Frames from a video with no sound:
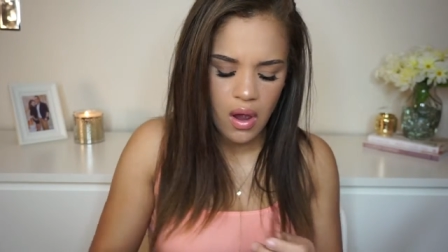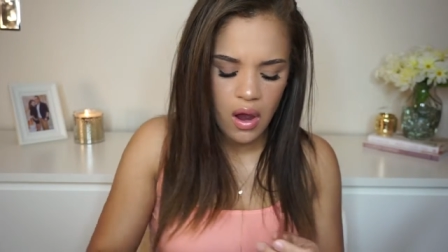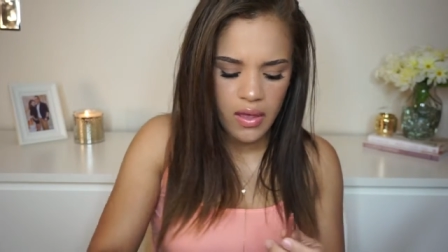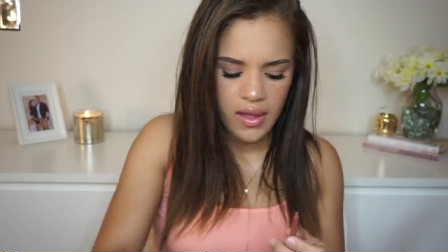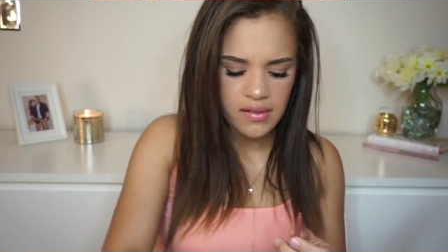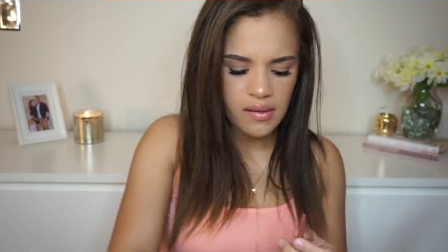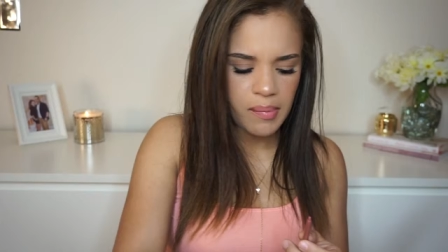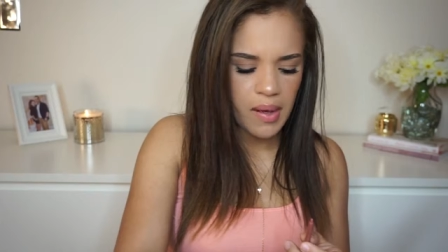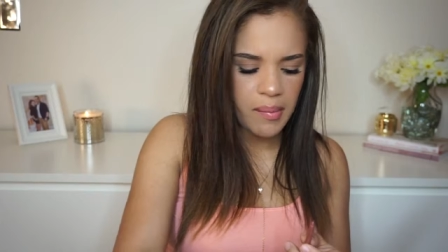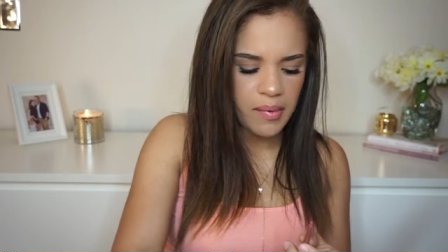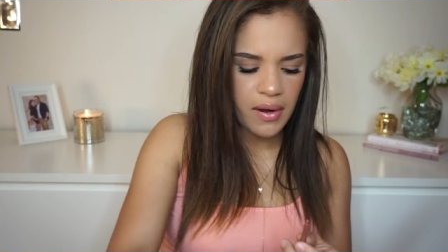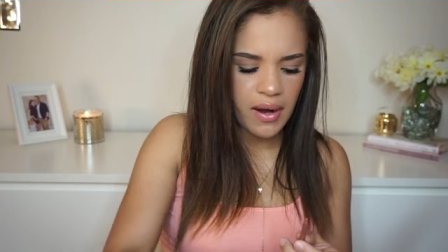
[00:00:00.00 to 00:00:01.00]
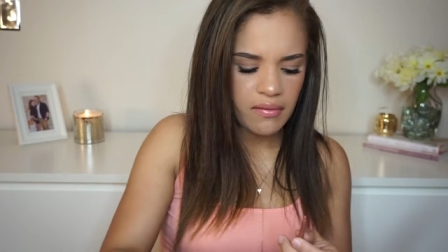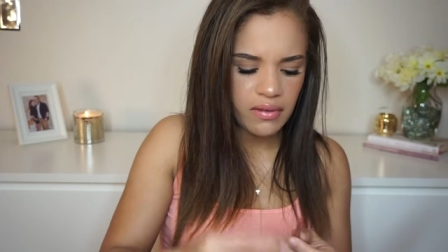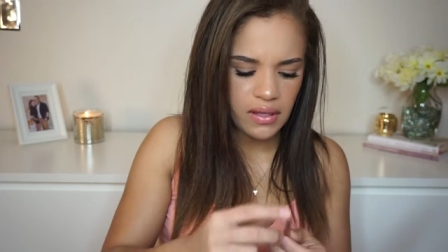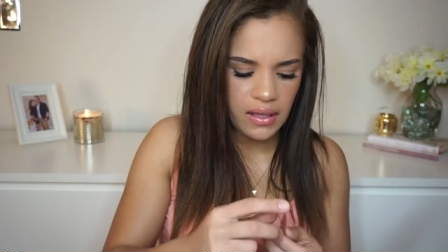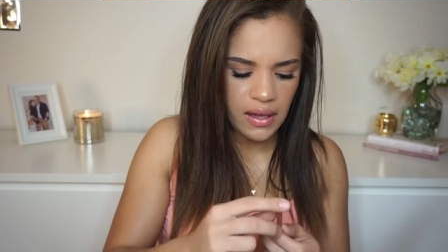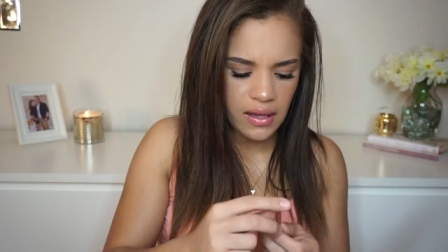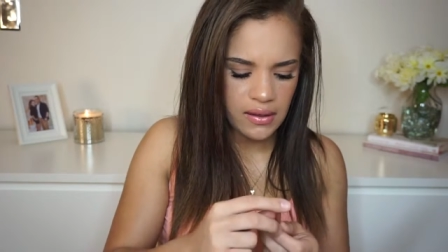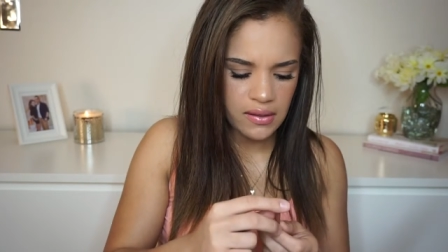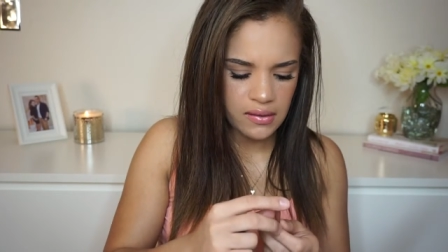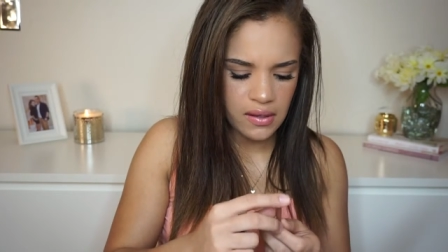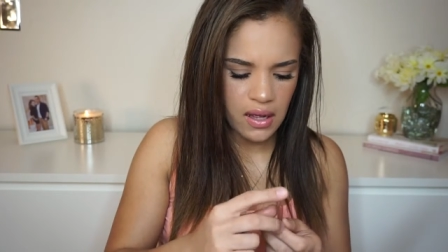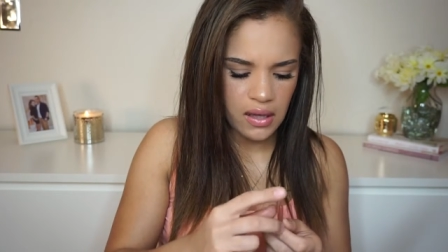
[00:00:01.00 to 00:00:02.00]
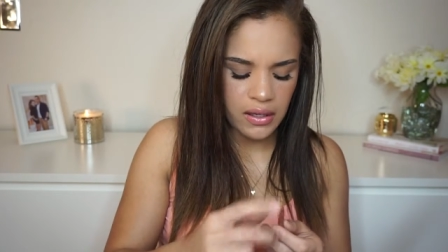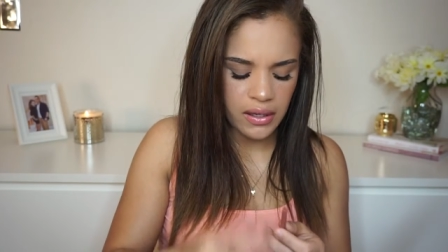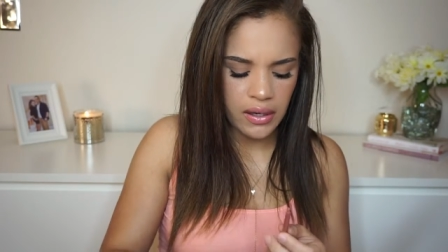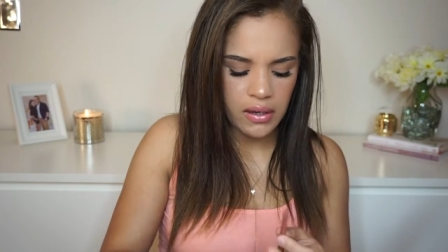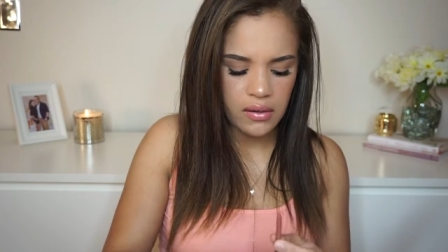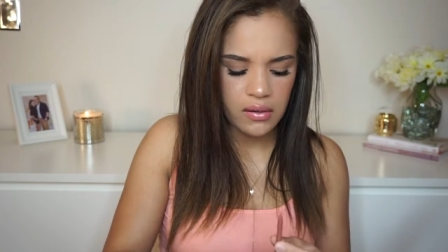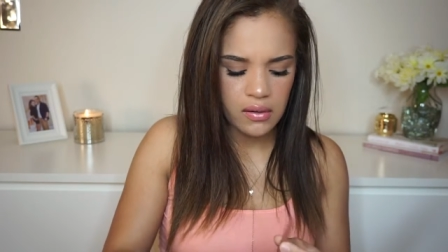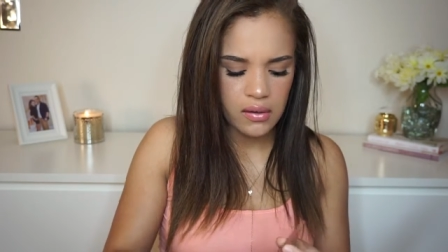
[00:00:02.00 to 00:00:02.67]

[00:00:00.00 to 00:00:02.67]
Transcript: Oh, that's a bummer. I really like this color.